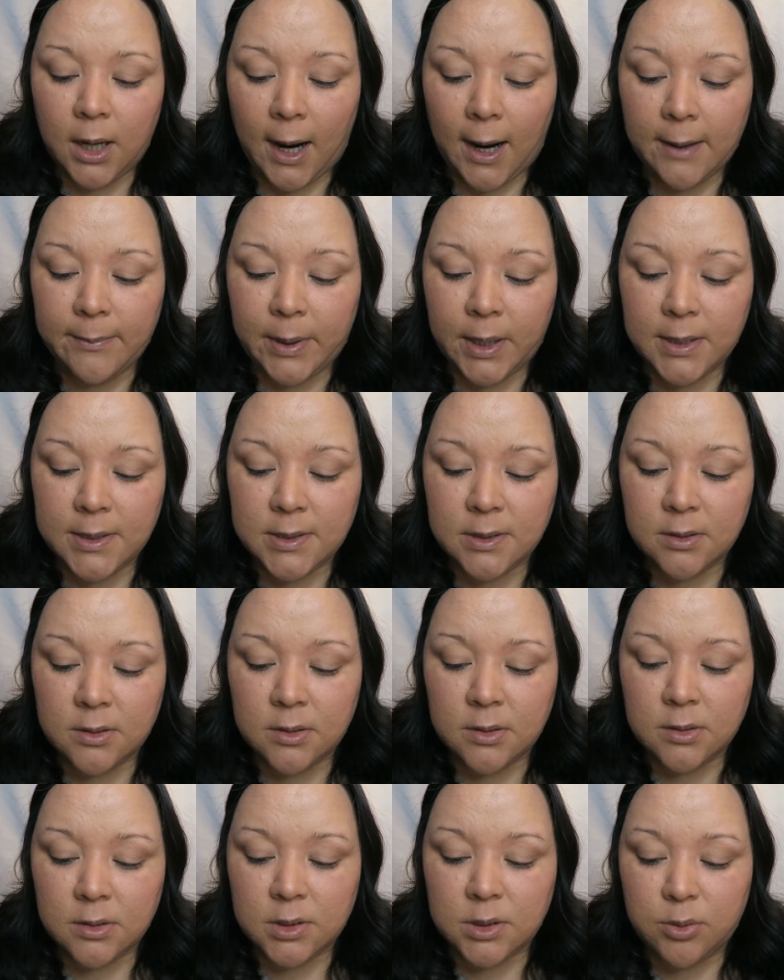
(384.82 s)
Eye
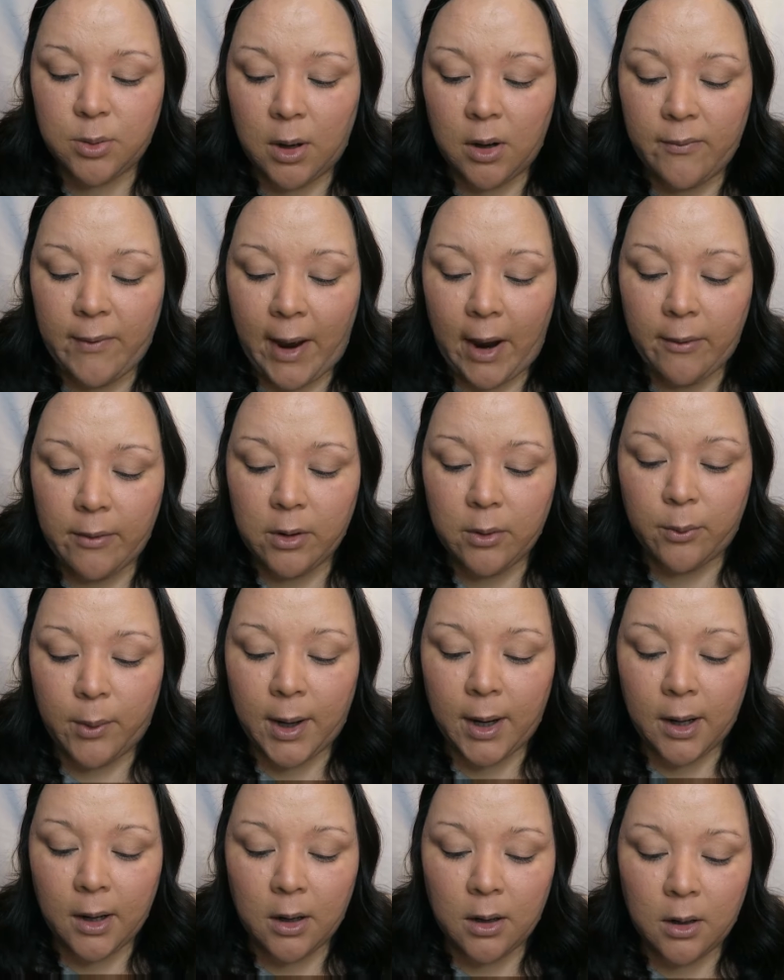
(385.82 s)
Pencil 12-Hour
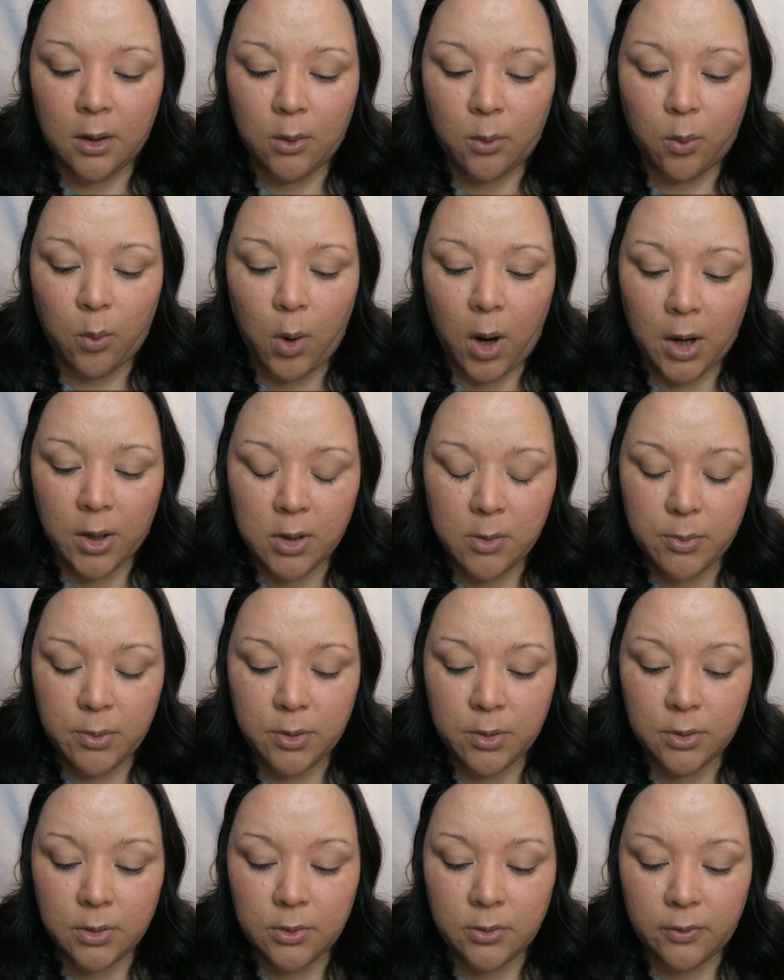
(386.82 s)
Wear
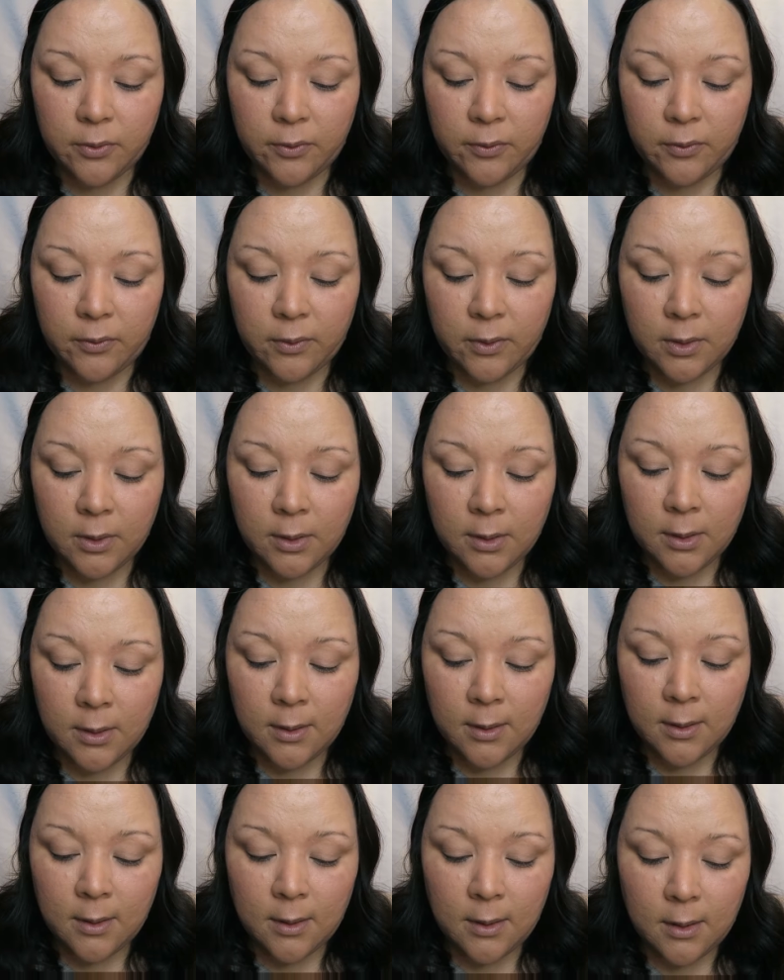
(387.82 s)
Waterproof
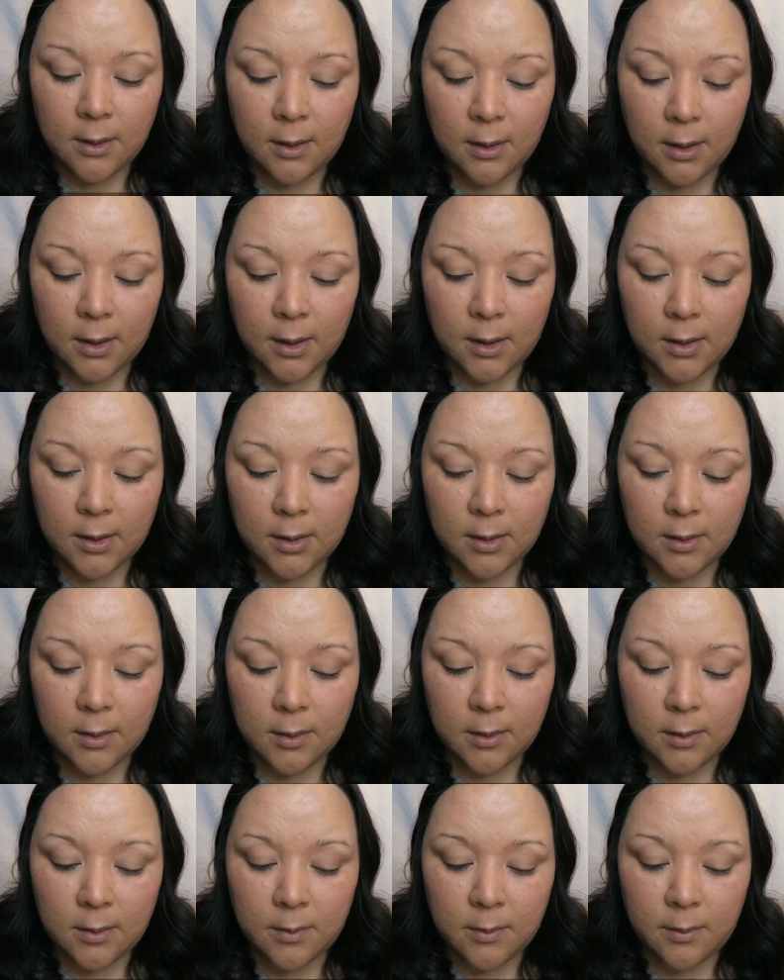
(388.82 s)

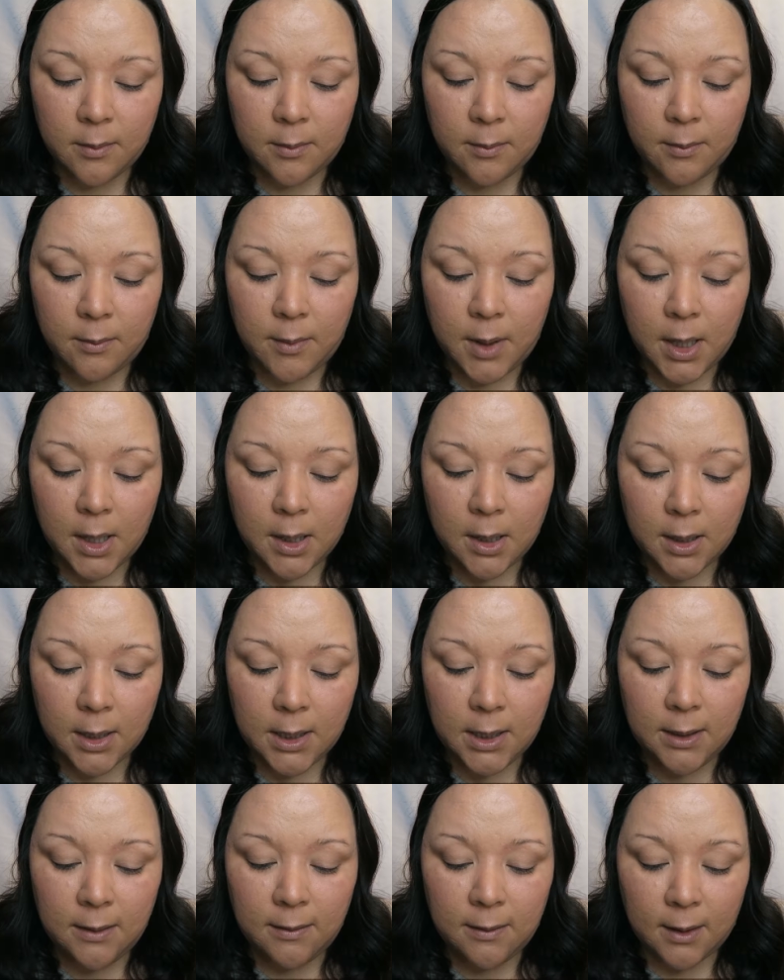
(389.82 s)

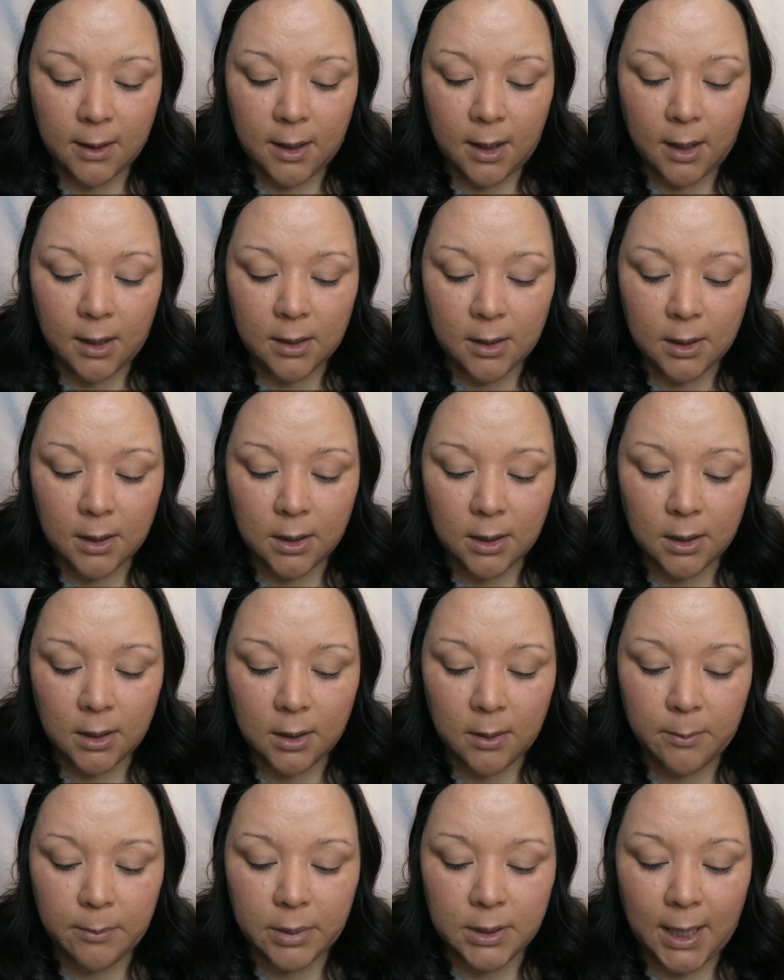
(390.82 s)
in the
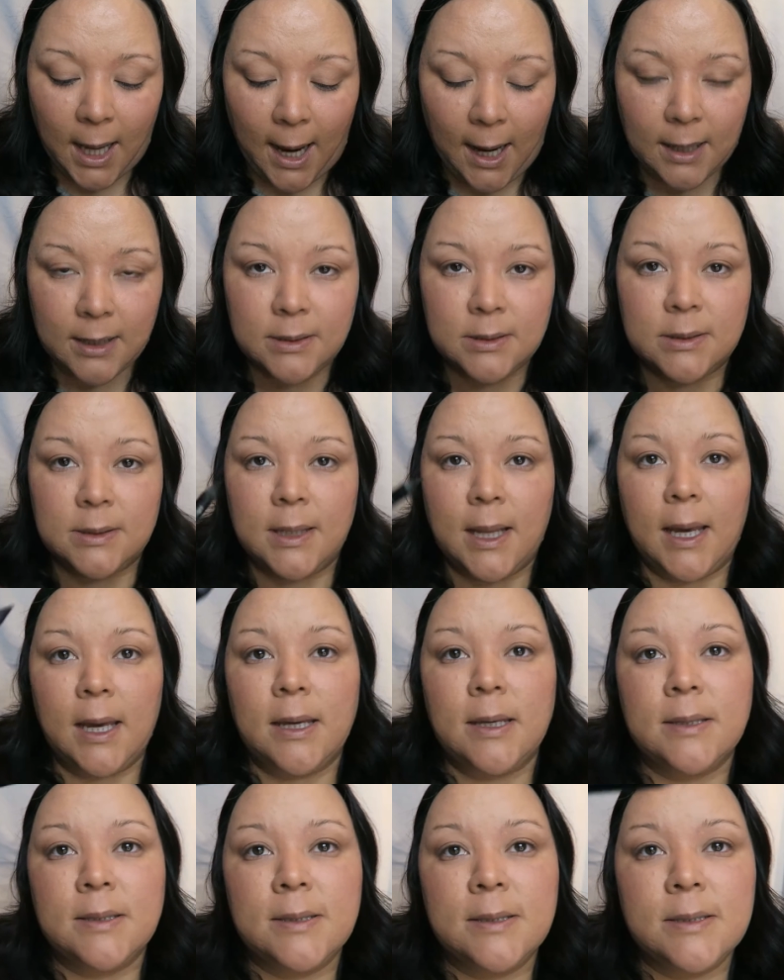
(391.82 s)
color Black
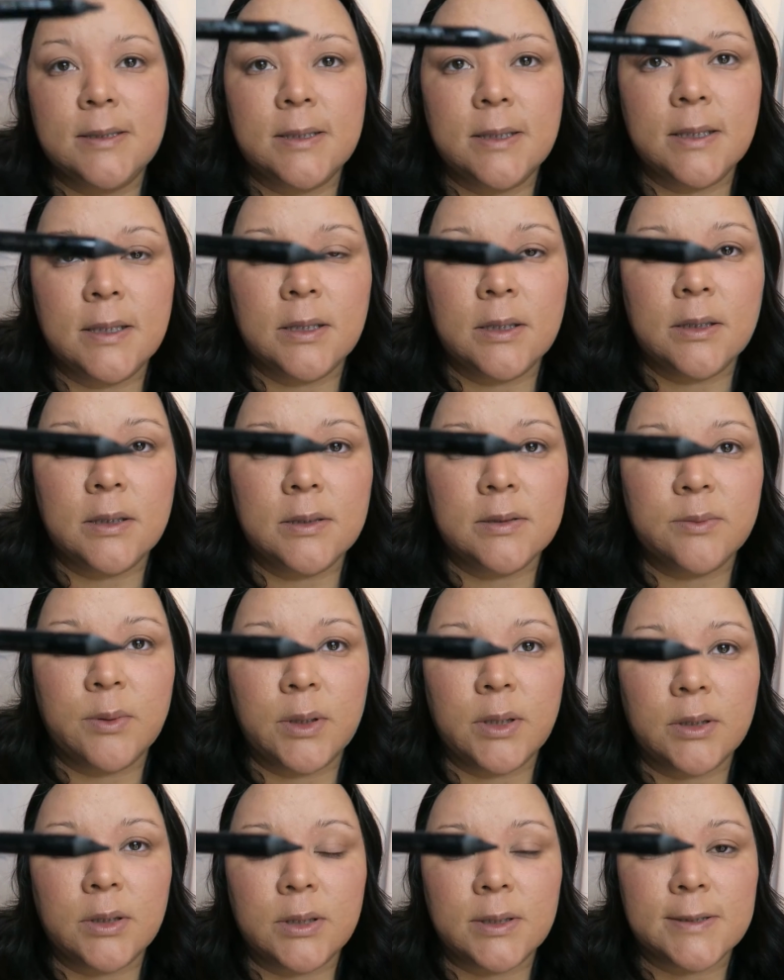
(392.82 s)
Lace. Here is
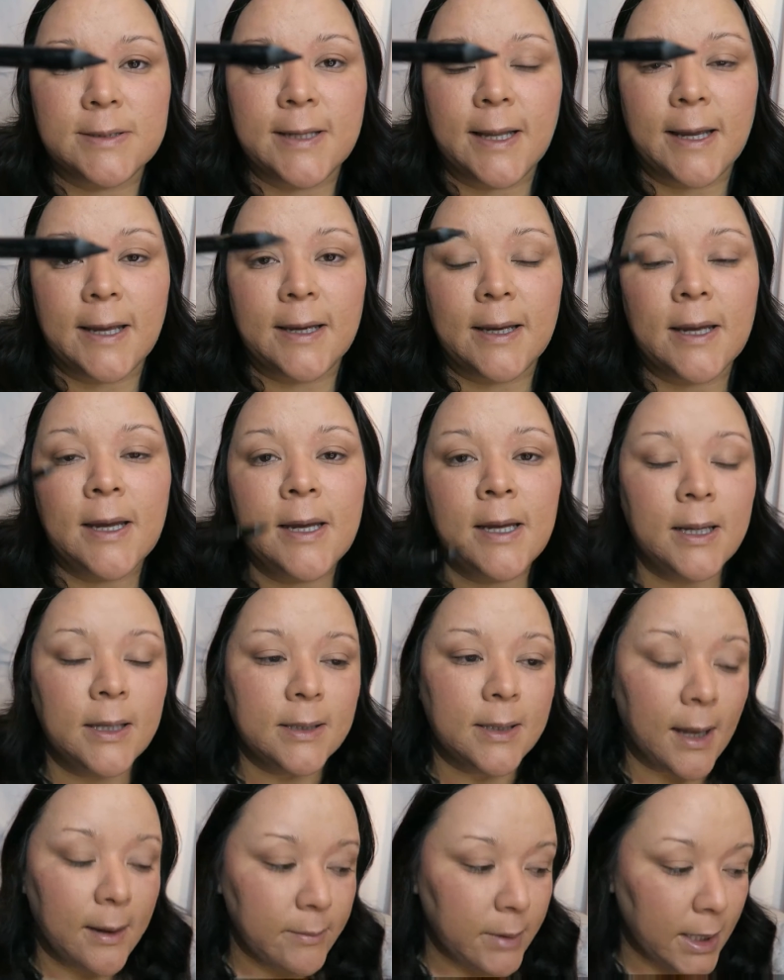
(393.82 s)
what it looks like.
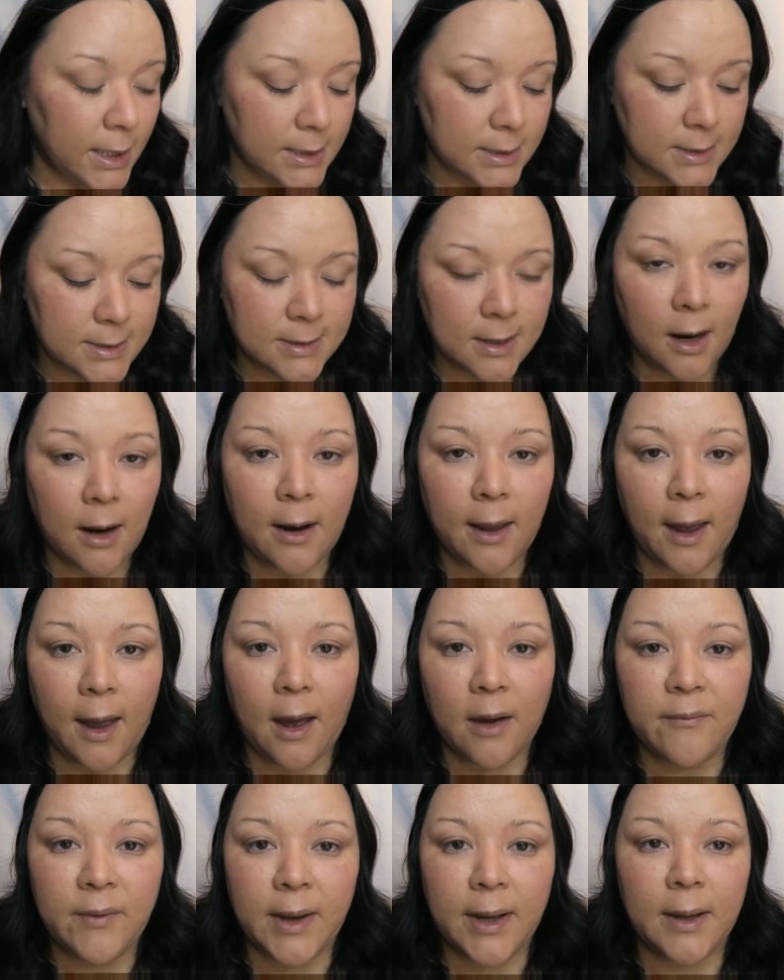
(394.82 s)
Limelight does not
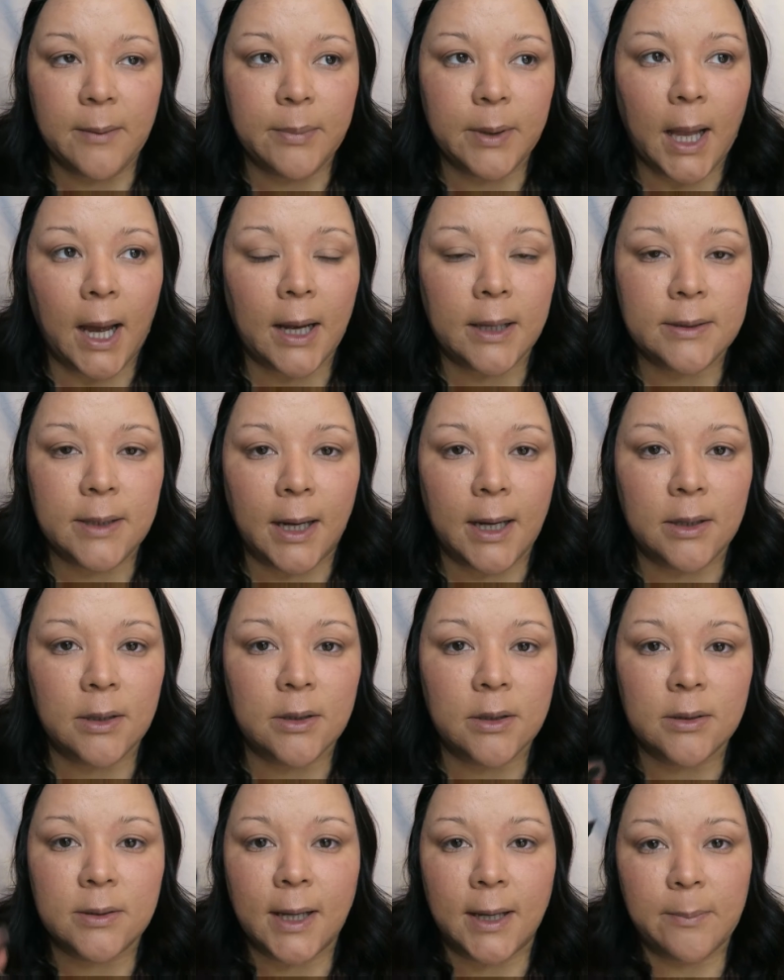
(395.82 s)
have a black
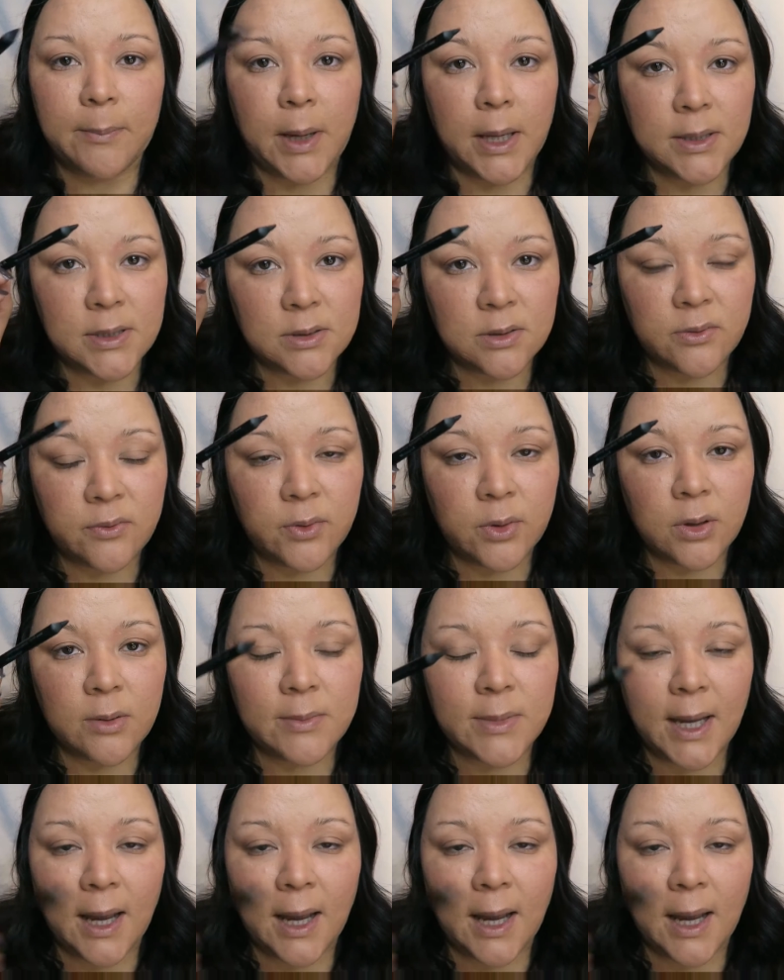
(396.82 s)
liner like pencil form.